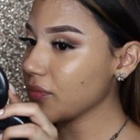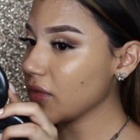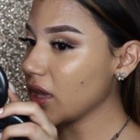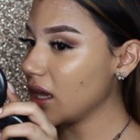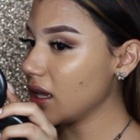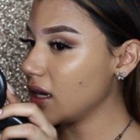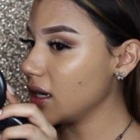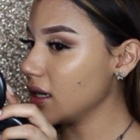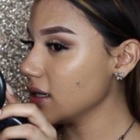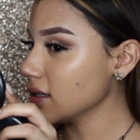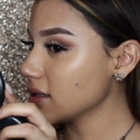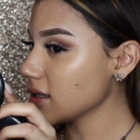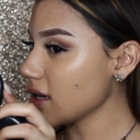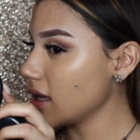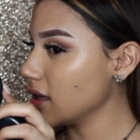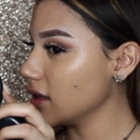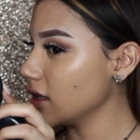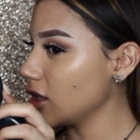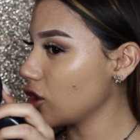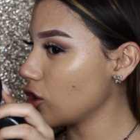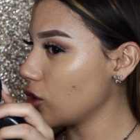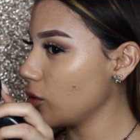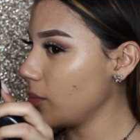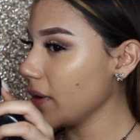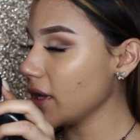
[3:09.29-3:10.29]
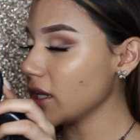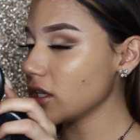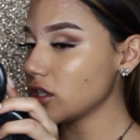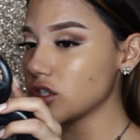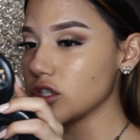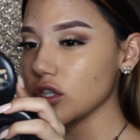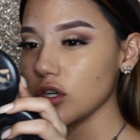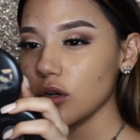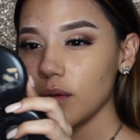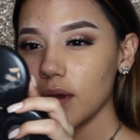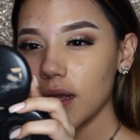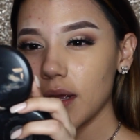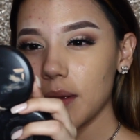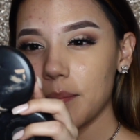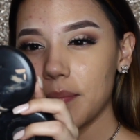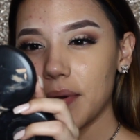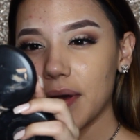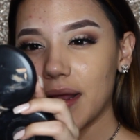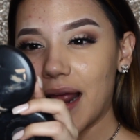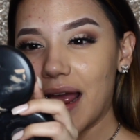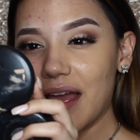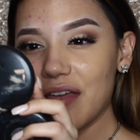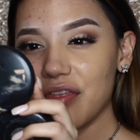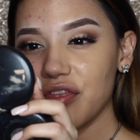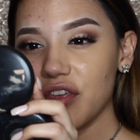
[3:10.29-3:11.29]
It is a little bit dewy,
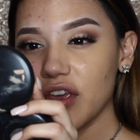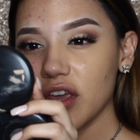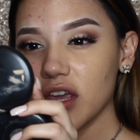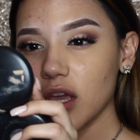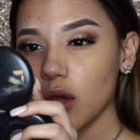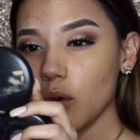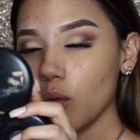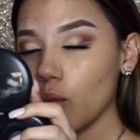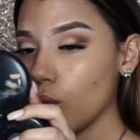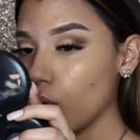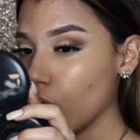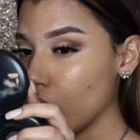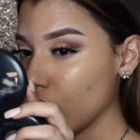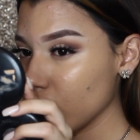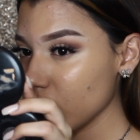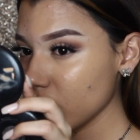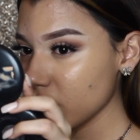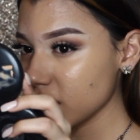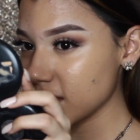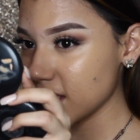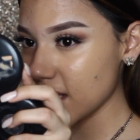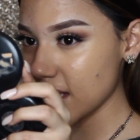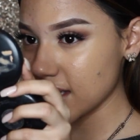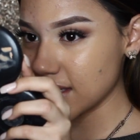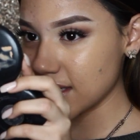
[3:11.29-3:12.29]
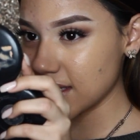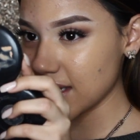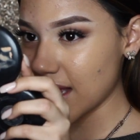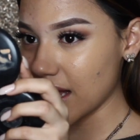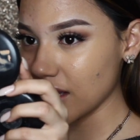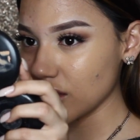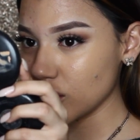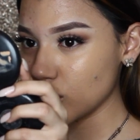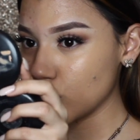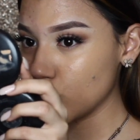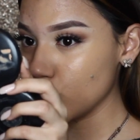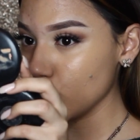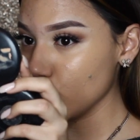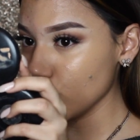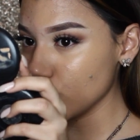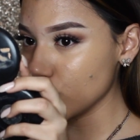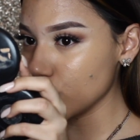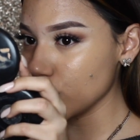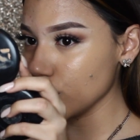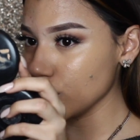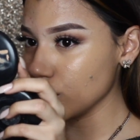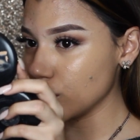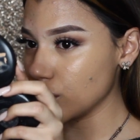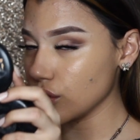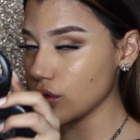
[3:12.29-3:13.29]
but I think it works. It's not too
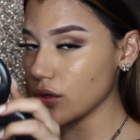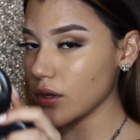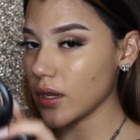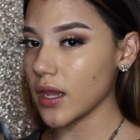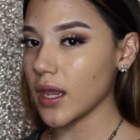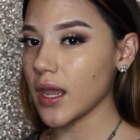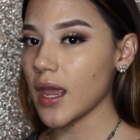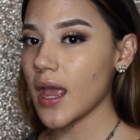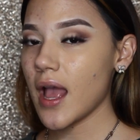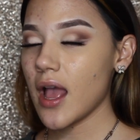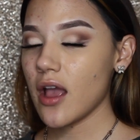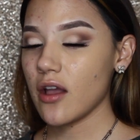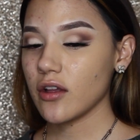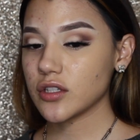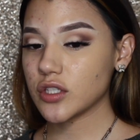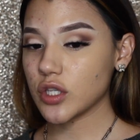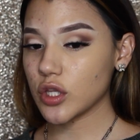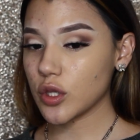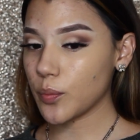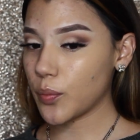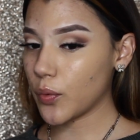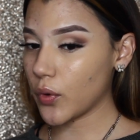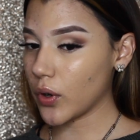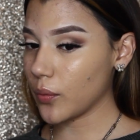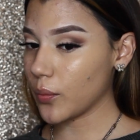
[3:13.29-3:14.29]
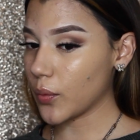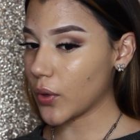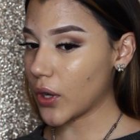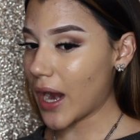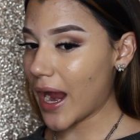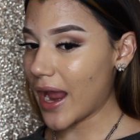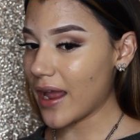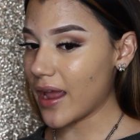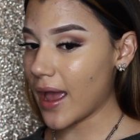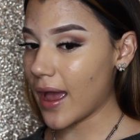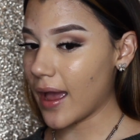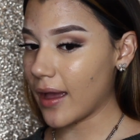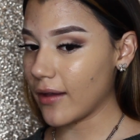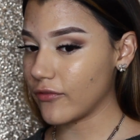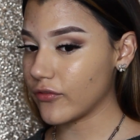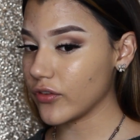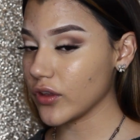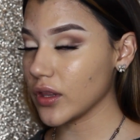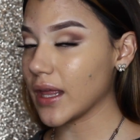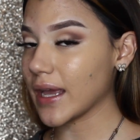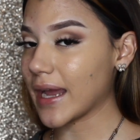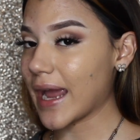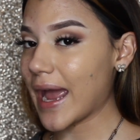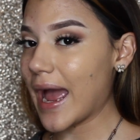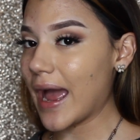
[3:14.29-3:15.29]
dewy to the point where I
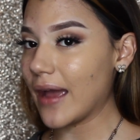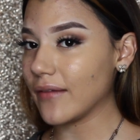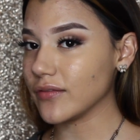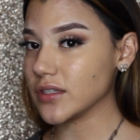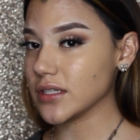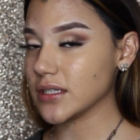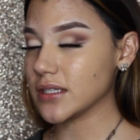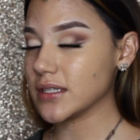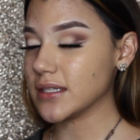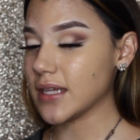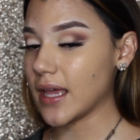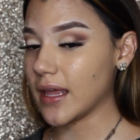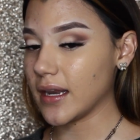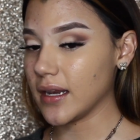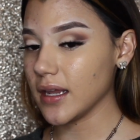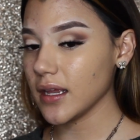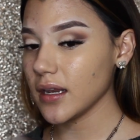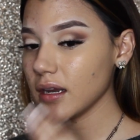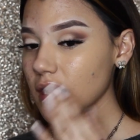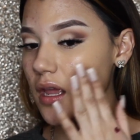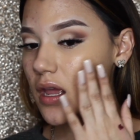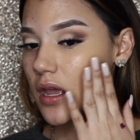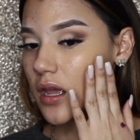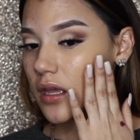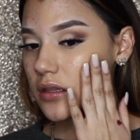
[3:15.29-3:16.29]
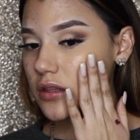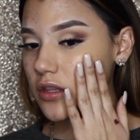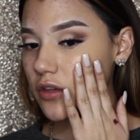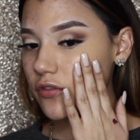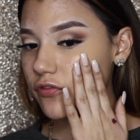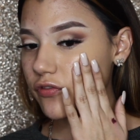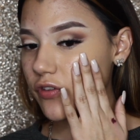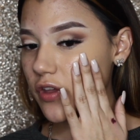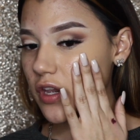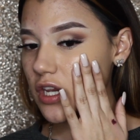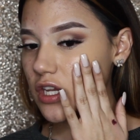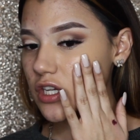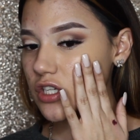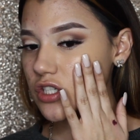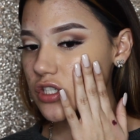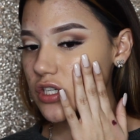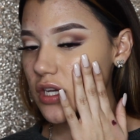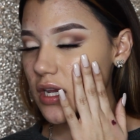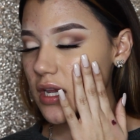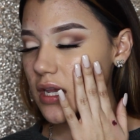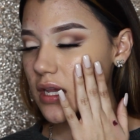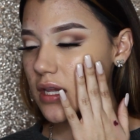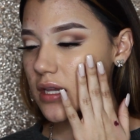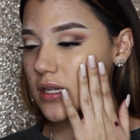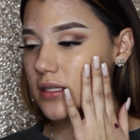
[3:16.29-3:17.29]
feel like I have to set it. The finish
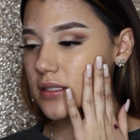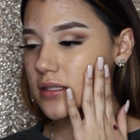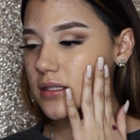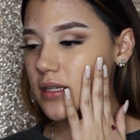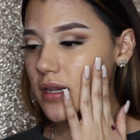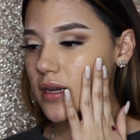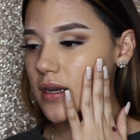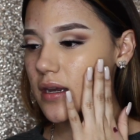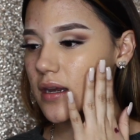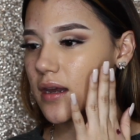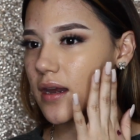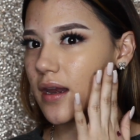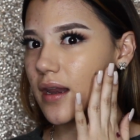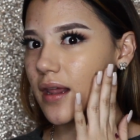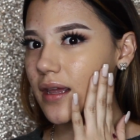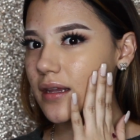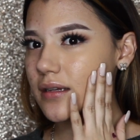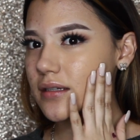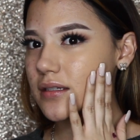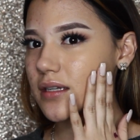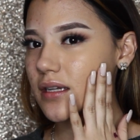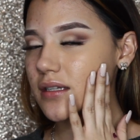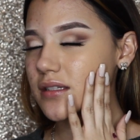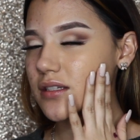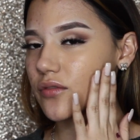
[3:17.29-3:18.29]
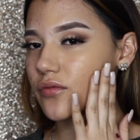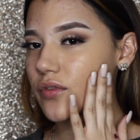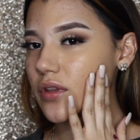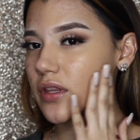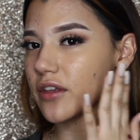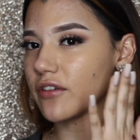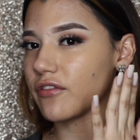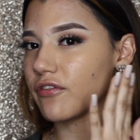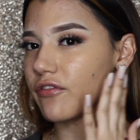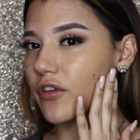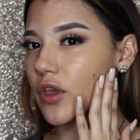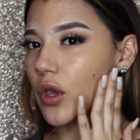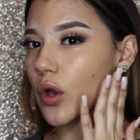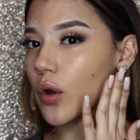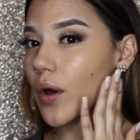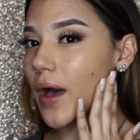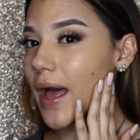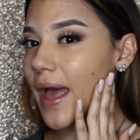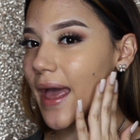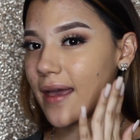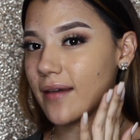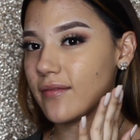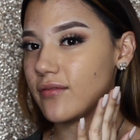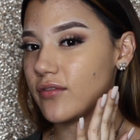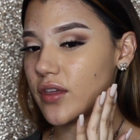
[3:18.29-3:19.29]
doesn't really feel
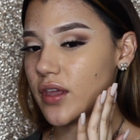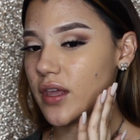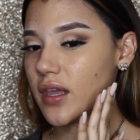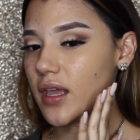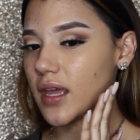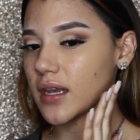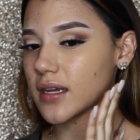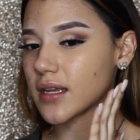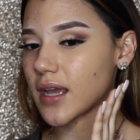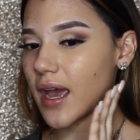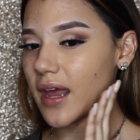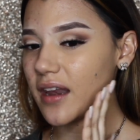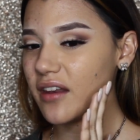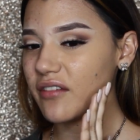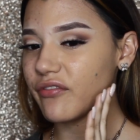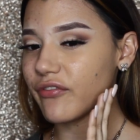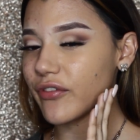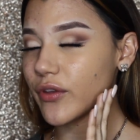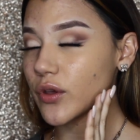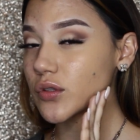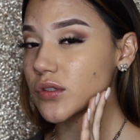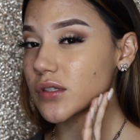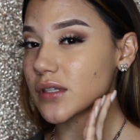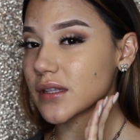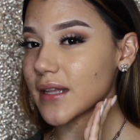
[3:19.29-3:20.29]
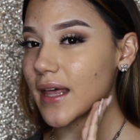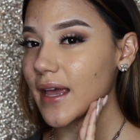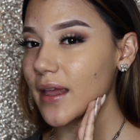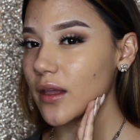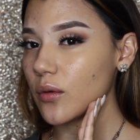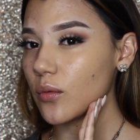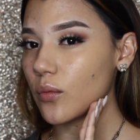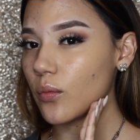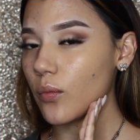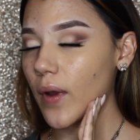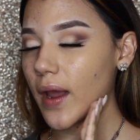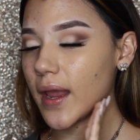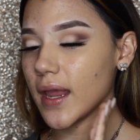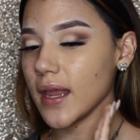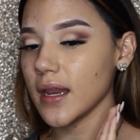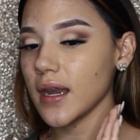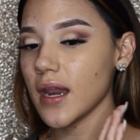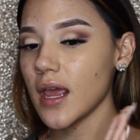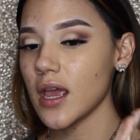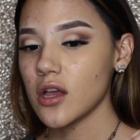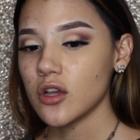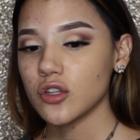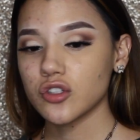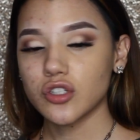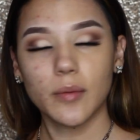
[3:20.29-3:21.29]
heavy. It kind of feels
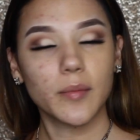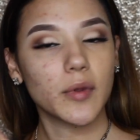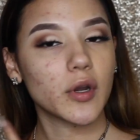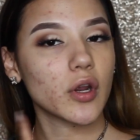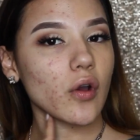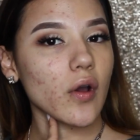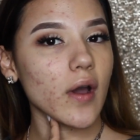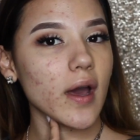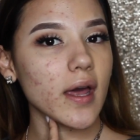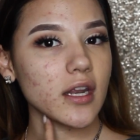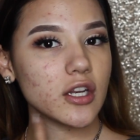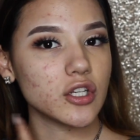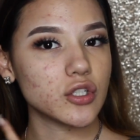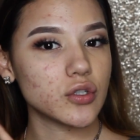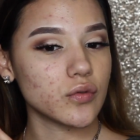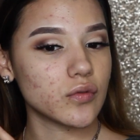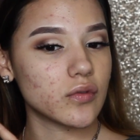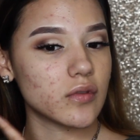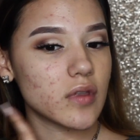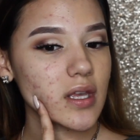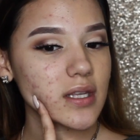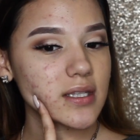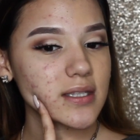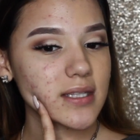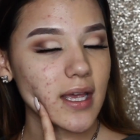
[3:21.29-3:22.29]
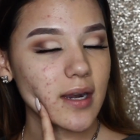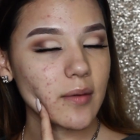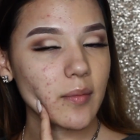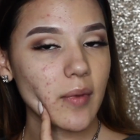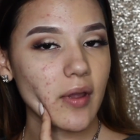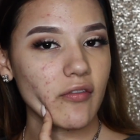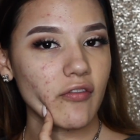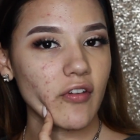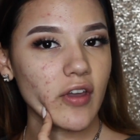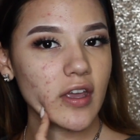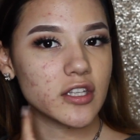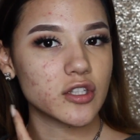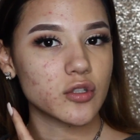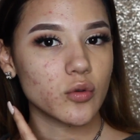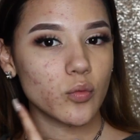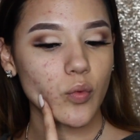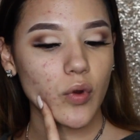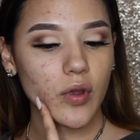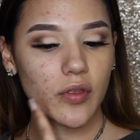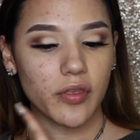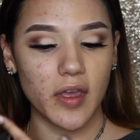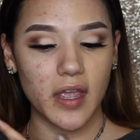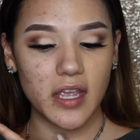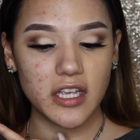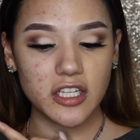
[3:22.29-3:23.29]
lightweight. So I'm going to go ahead and do this side of my face
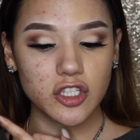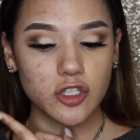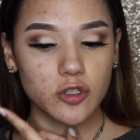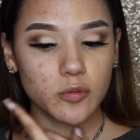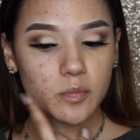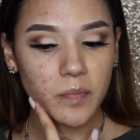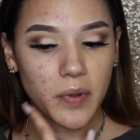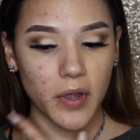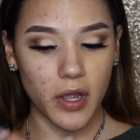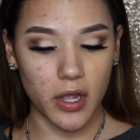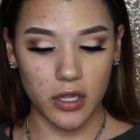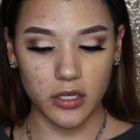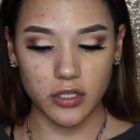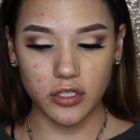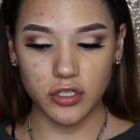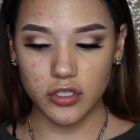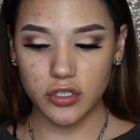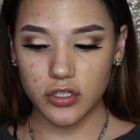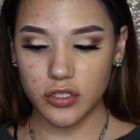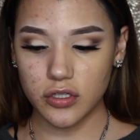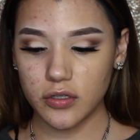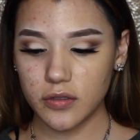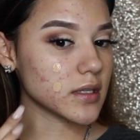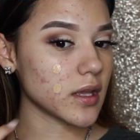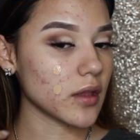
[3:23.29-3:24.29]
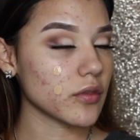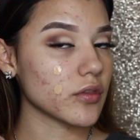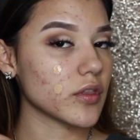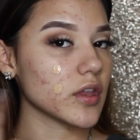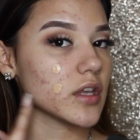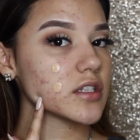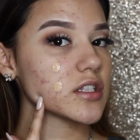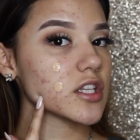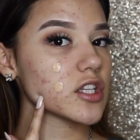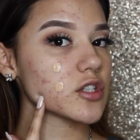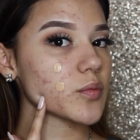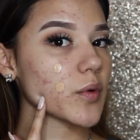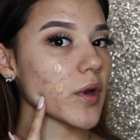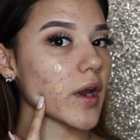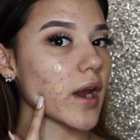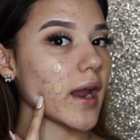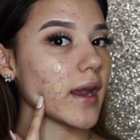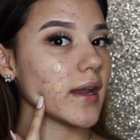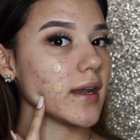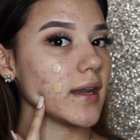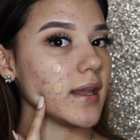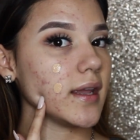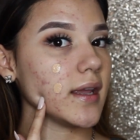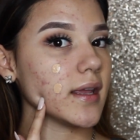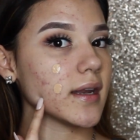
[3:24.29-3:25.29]
with a sponge. Now this is where
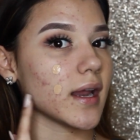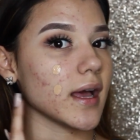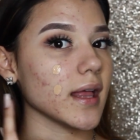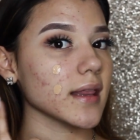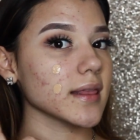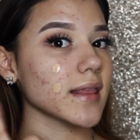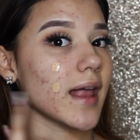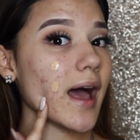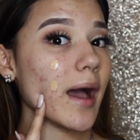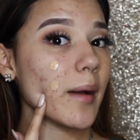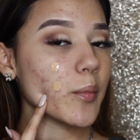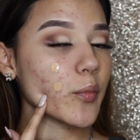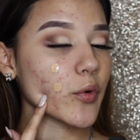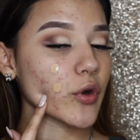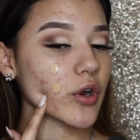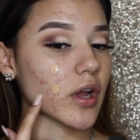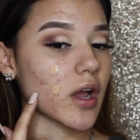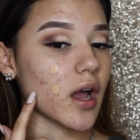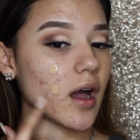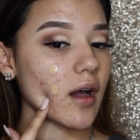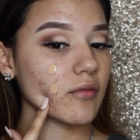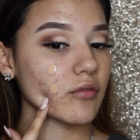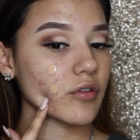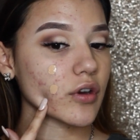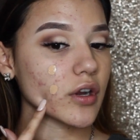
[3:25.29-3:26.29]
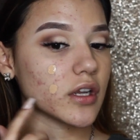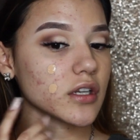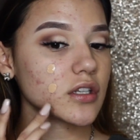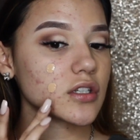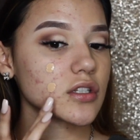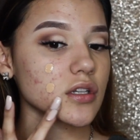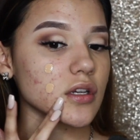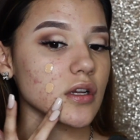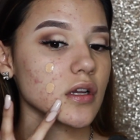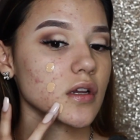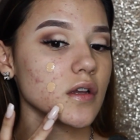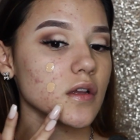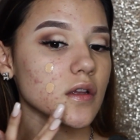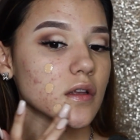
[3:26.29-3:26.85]
I need a lot more coverage.